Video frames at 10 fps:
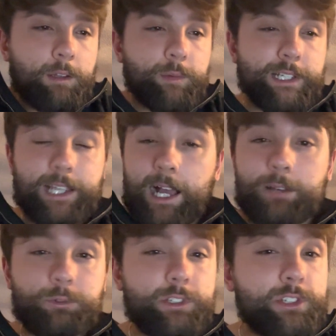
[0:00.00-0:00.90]
but
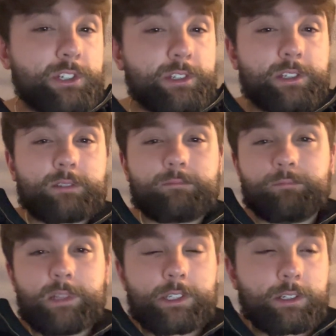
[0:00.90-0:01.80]
Godwin's just
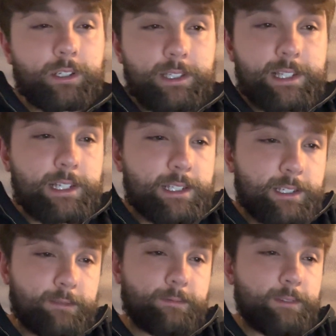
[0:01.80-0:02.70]
Mr. Consistent.